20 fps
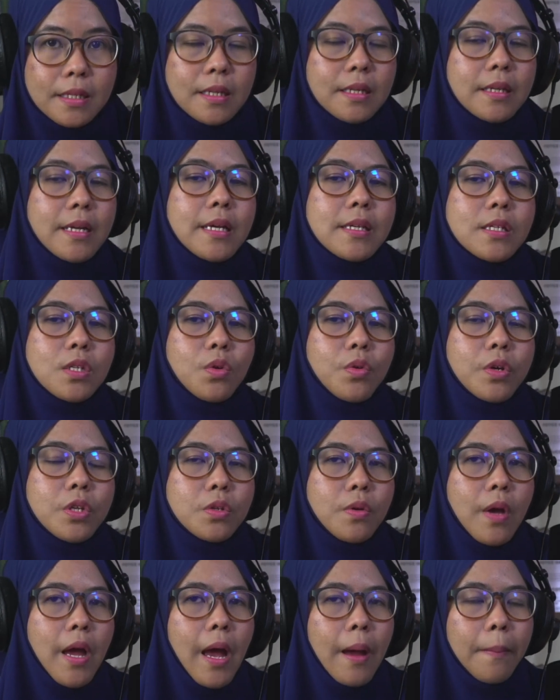that is going
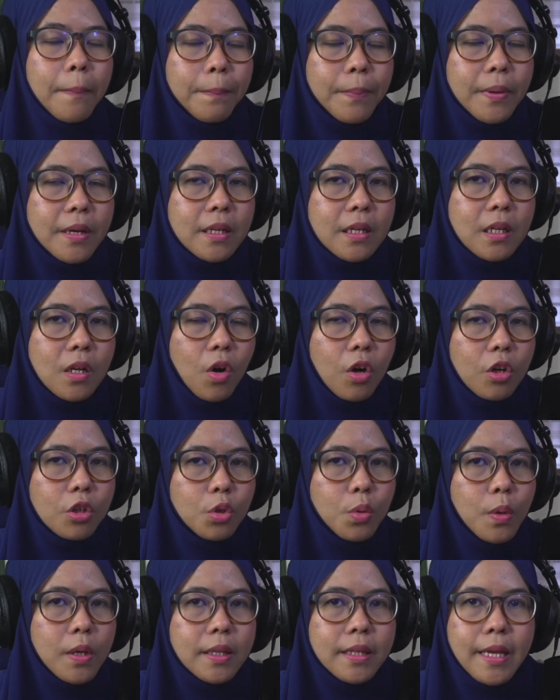to happen on
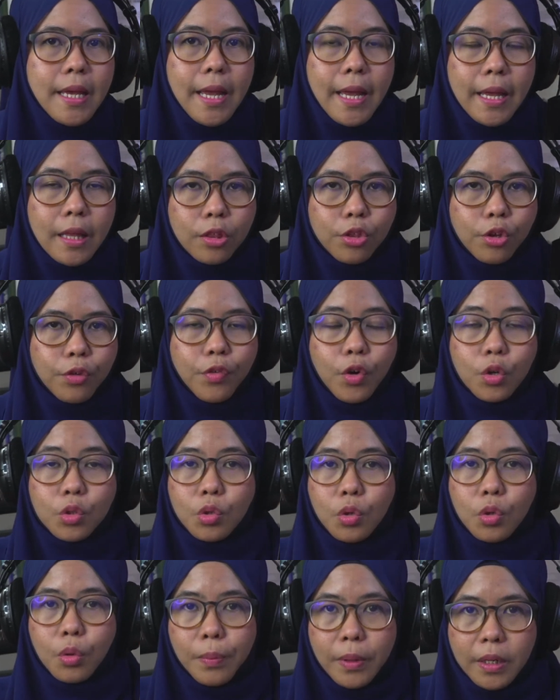28th of
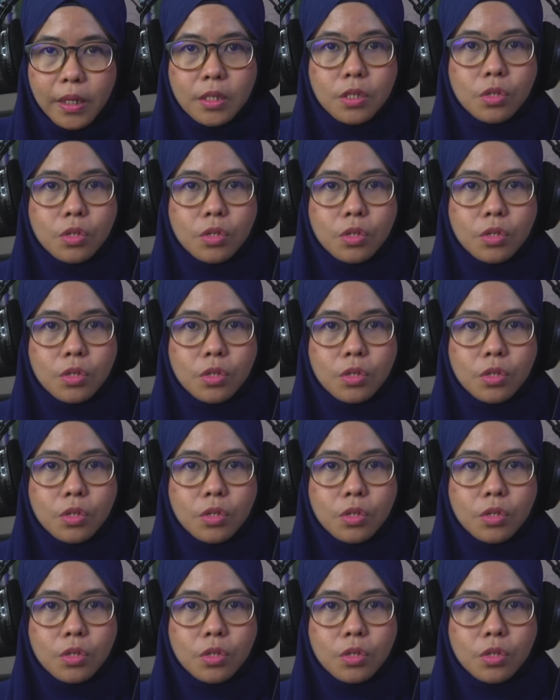October.